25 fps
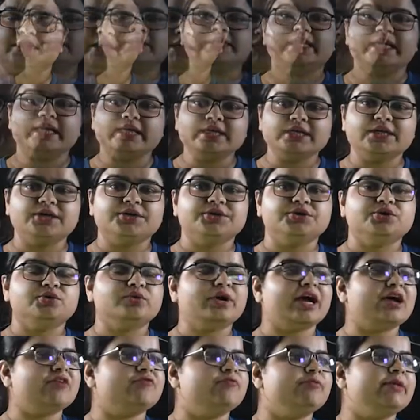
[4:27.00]
Then
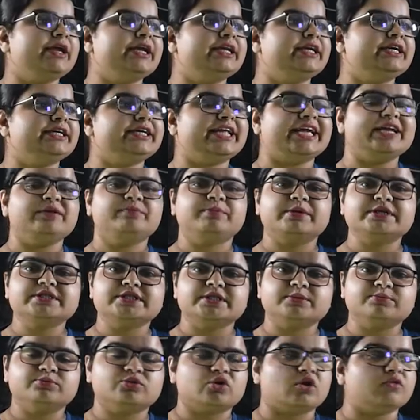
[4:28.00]
you have made
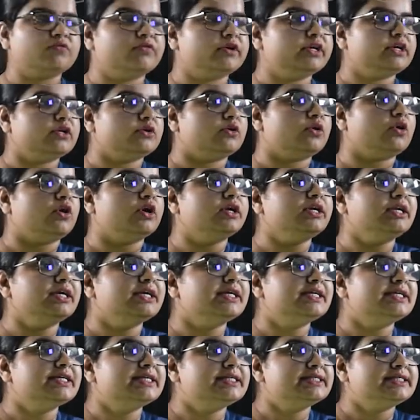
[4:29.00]
10% profit on
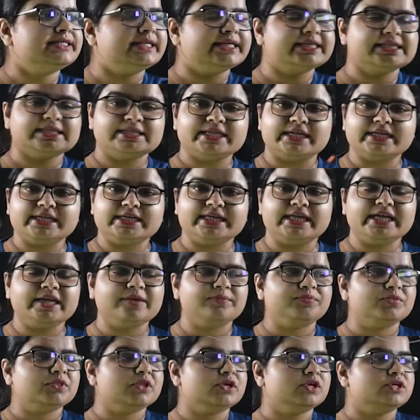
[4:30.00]

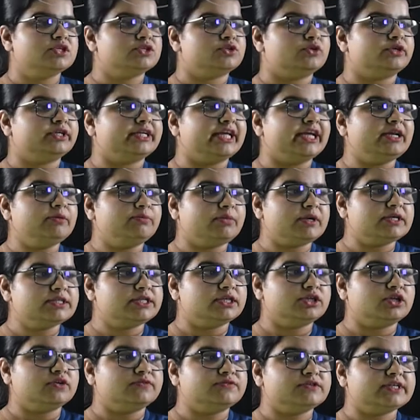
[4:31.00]
630. So
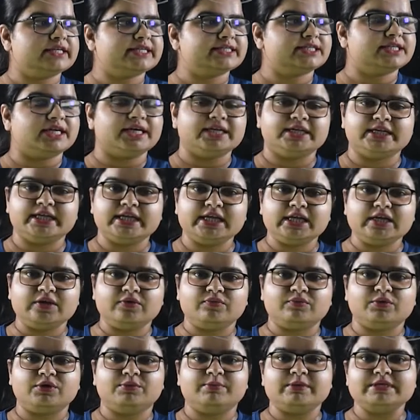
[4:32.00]
10% of 630
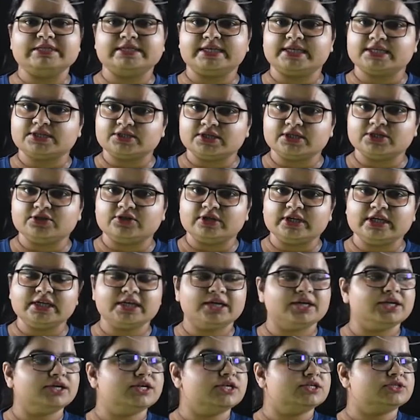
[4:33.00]
would be
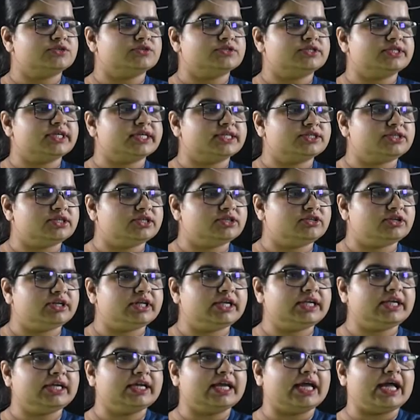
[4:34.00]
63. So
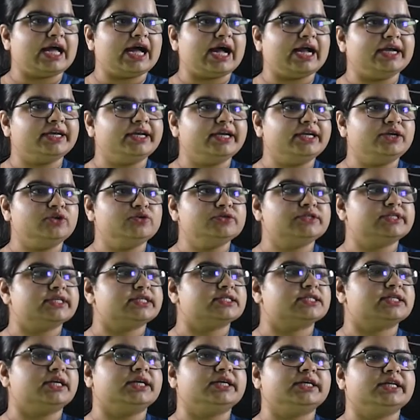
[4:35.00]
63 added to
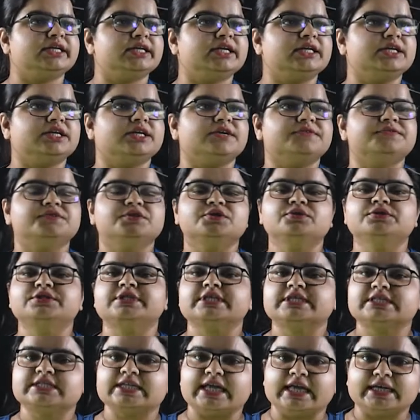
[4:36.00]
630 gives you
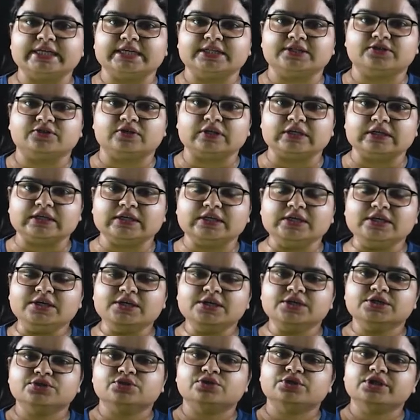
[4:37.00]
693.
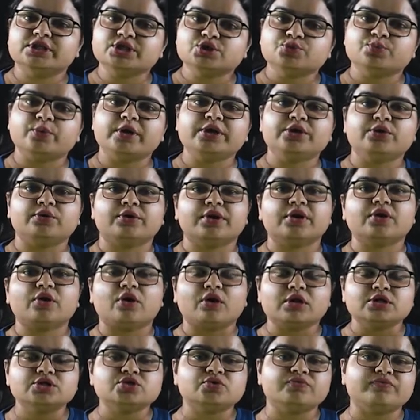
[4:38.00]
So this way you can
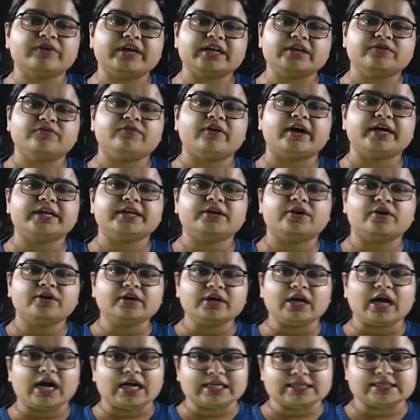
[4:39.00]
also verify
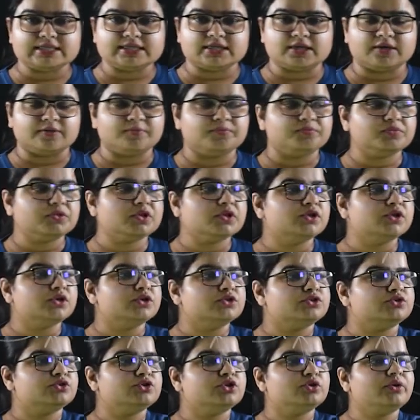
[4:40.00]
your answer.
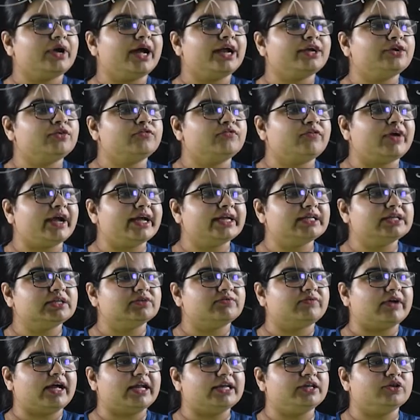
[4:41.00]
So you had to find
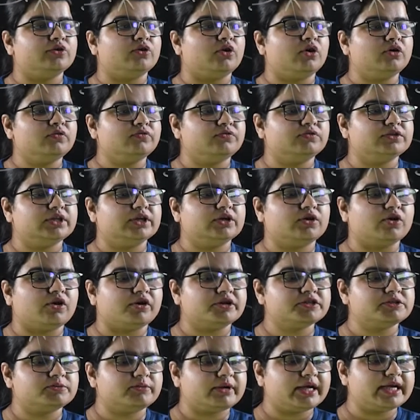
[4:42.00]
the value of the
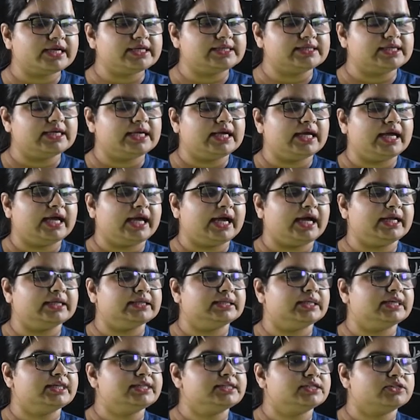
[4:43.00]
cost price,
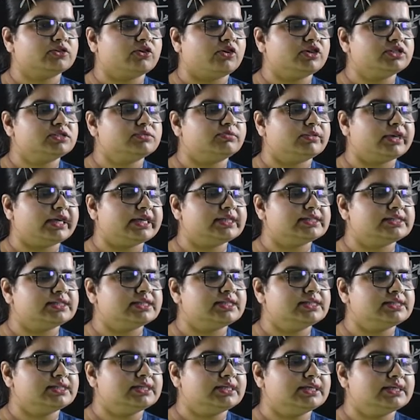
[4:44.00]
and thus cost price
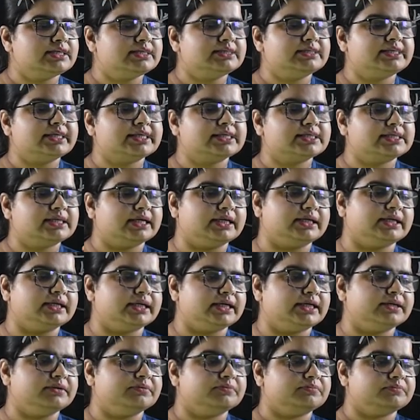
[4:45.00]
is
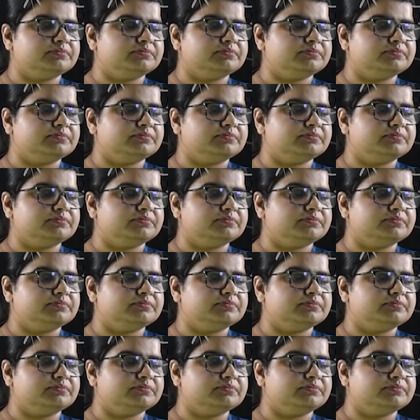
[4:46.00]
630.